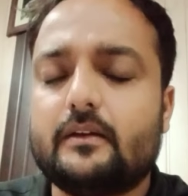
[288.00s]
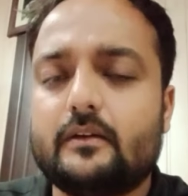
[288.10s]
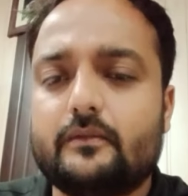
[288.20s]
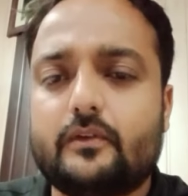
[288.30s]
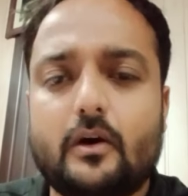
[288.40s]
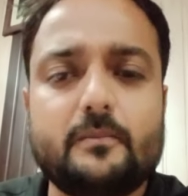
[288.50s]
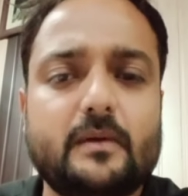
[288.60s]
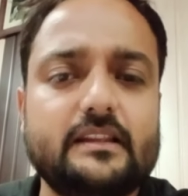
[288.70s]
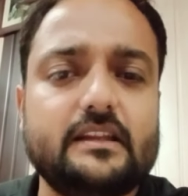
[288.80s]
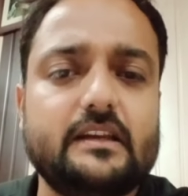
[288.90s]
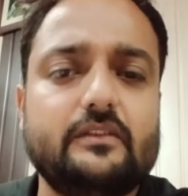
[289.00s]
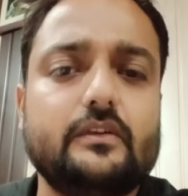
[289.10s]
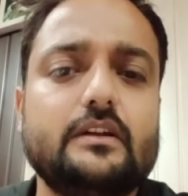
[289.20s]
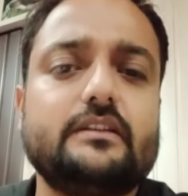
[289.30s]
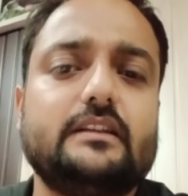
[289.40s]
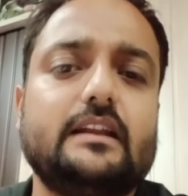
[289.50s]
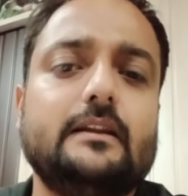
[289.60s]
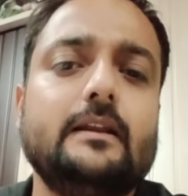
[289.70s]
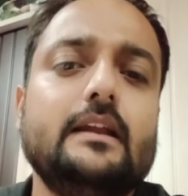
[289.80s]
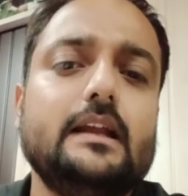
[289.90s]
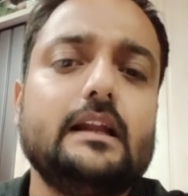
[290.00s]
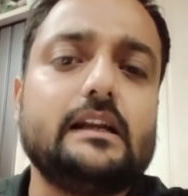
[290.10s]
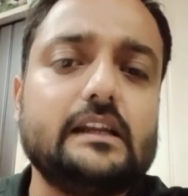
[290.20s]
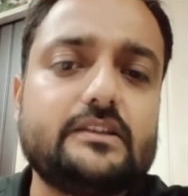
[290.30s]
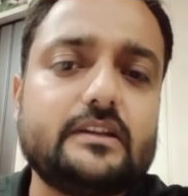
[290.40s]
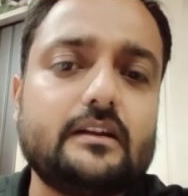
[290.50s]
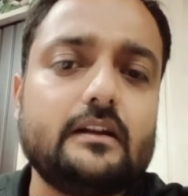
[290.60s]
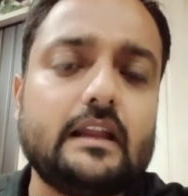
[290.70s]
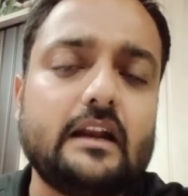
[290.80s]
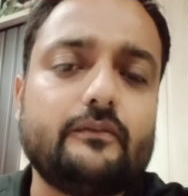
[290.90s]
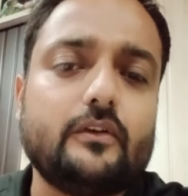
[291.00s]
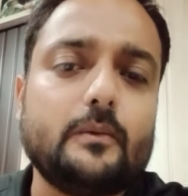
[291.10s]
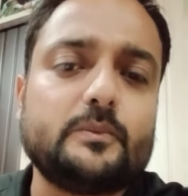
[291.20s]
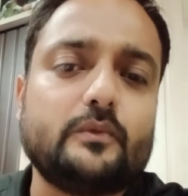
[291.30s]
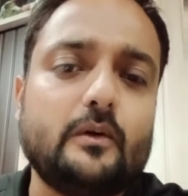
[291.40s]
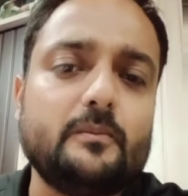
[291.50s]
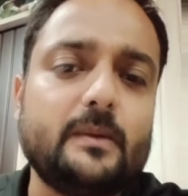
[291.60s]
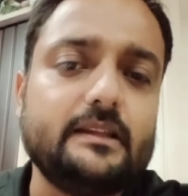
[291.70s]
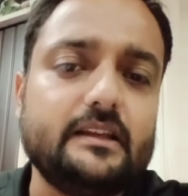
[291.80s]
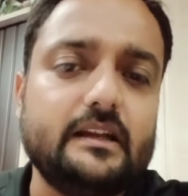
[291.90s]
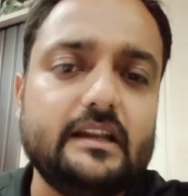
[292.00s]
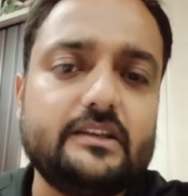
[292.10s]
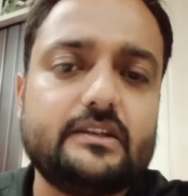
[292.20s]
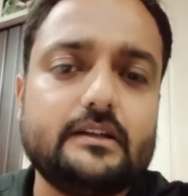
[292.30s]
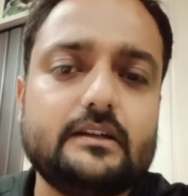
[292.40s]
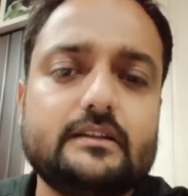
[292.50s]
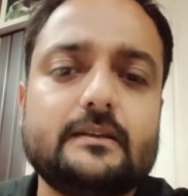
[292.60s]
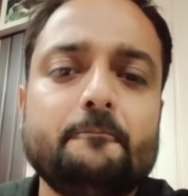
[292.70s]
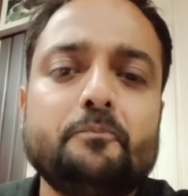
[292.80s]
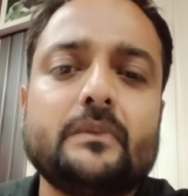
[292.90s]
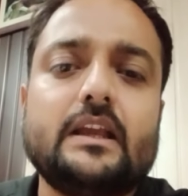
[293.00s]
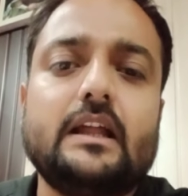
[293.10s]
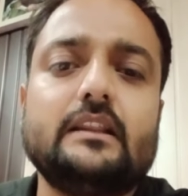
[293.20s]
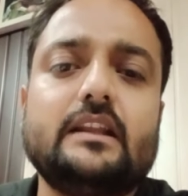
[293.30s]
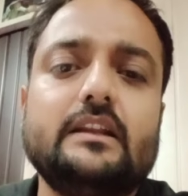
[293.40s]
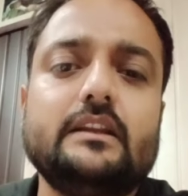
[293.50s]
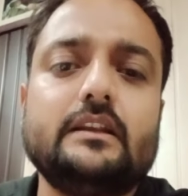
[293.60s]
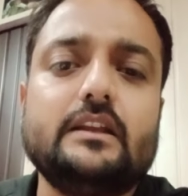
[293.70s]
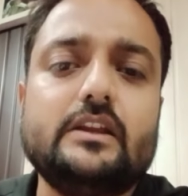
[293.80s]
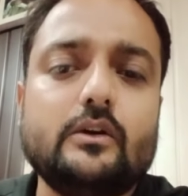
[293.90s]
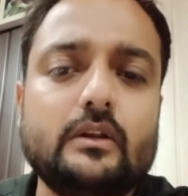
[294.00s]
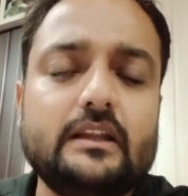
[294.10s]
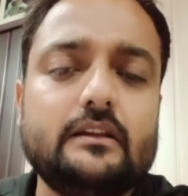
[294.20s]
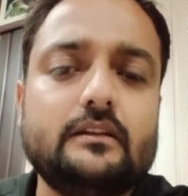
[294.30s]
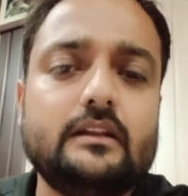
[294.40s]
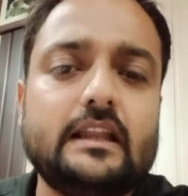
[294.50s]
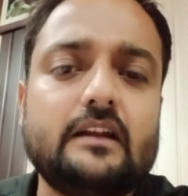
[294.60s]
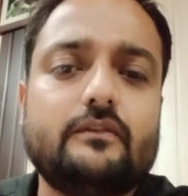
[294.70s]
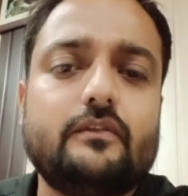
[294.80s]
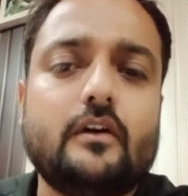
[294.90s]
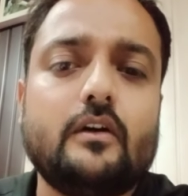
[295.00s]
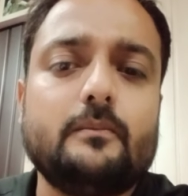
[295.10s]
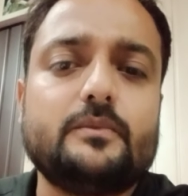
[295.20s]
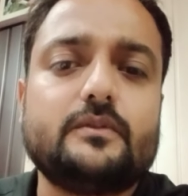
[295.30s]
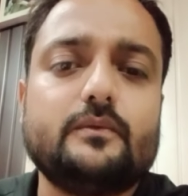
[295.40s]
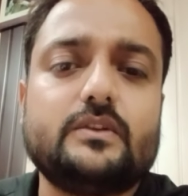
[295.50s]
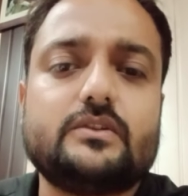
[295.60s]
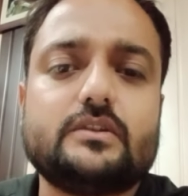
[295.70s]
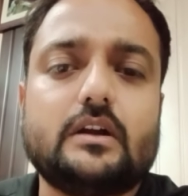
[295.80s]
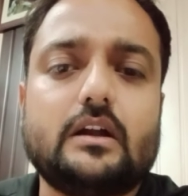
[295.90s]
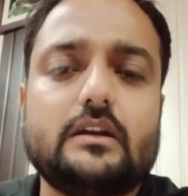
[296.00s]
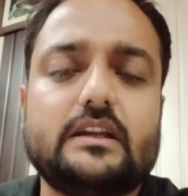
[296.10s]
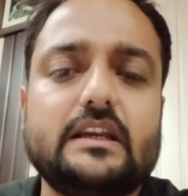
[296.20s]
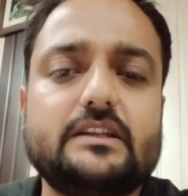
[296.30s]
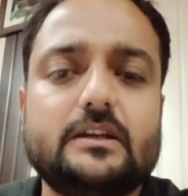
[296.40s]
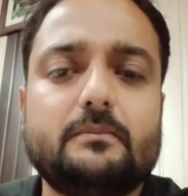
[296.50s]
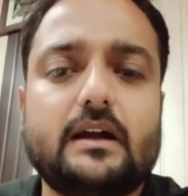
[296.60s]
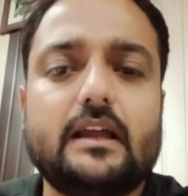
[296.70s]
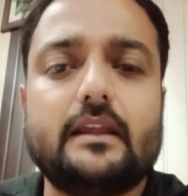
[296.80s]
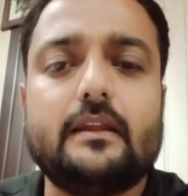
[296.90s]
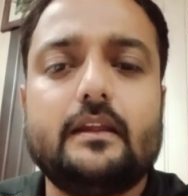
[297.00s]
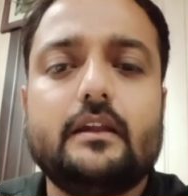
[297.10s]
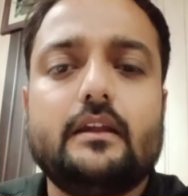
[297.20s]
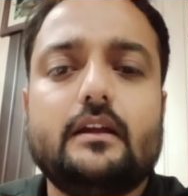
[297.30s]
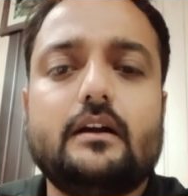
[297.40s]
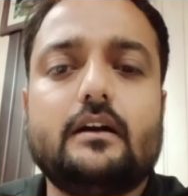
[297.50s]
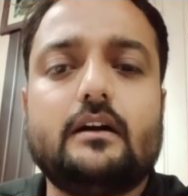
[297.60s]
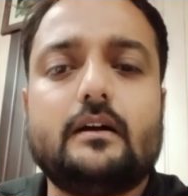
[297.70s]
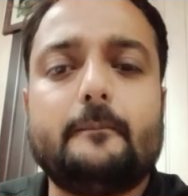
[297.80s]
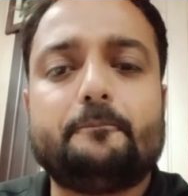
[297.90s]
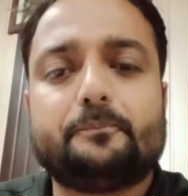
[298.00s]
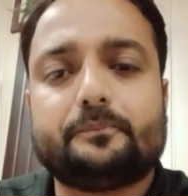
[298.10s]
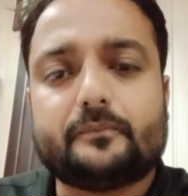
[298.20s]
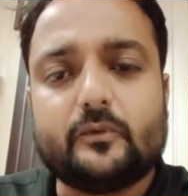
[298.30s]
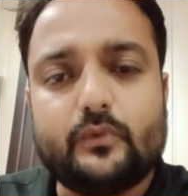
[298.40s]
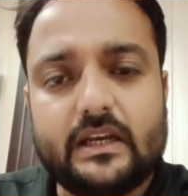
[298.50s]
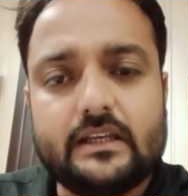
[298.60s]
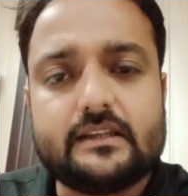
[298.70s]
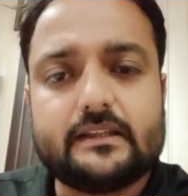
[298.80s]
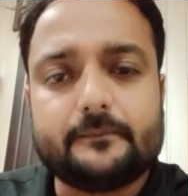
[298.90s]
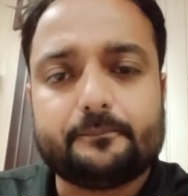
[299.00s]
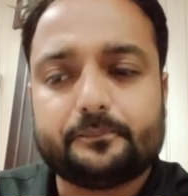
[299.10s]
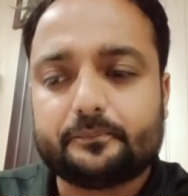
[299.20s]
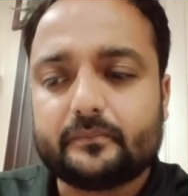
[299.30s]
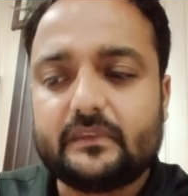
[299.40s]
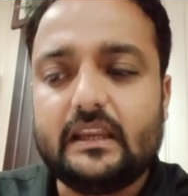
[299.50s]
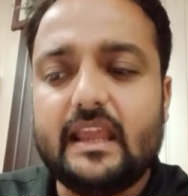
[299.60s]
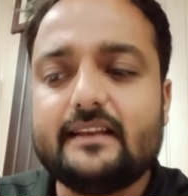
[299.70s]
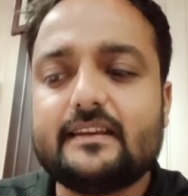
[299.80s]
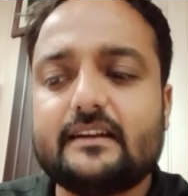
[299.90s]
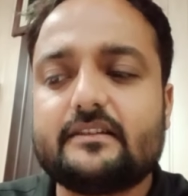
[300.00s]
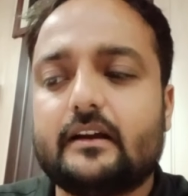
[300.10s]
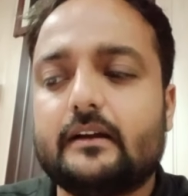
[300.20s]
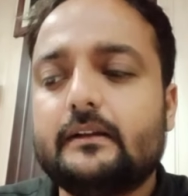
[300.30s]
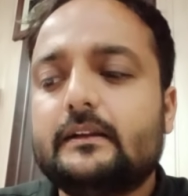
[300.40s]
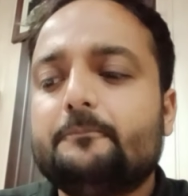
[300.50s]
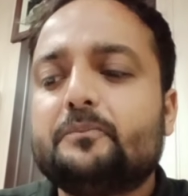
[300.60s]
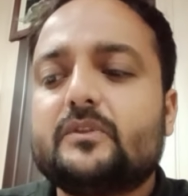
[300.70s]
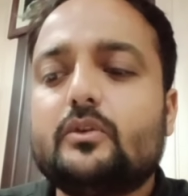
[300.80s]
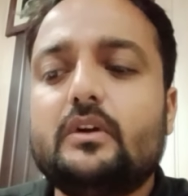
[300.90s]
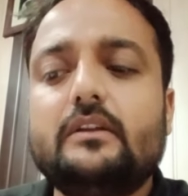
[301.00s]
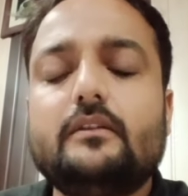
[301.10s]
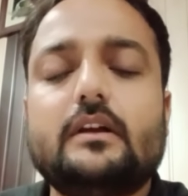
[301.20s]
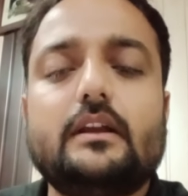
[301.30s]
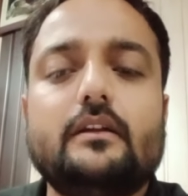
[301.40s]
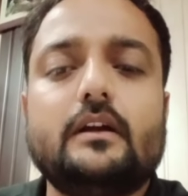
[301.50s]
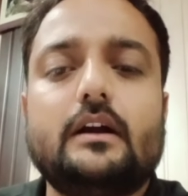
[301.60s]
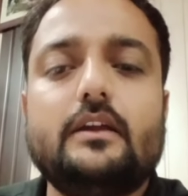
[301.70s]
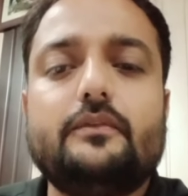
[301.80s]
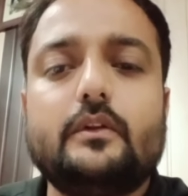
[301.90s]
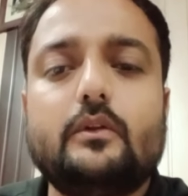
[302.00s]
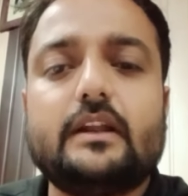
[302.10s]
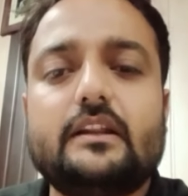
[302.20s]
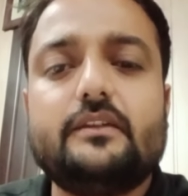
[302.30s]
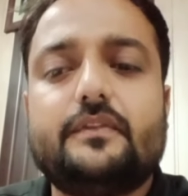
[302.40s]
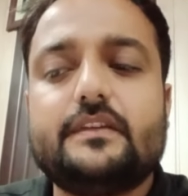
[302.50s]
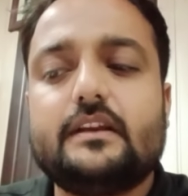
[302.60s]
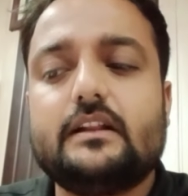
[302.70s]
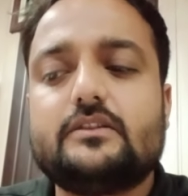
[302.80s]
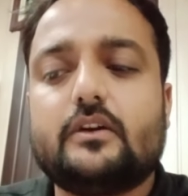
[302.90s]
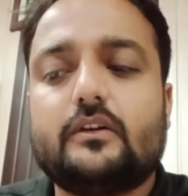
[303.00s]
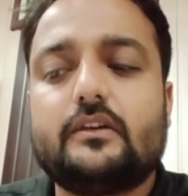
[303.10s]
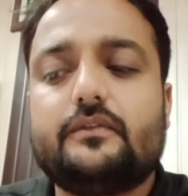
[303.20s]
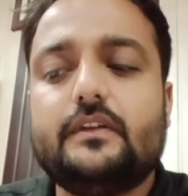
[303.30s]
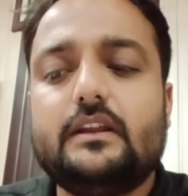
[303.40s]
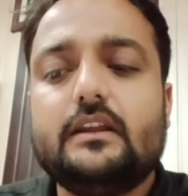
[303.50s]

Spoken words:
formed by the rivers, then glacial landforms formed by the glaciers, and then aeolian landforms which are created by winds, etc. So in if you look at the physical geography,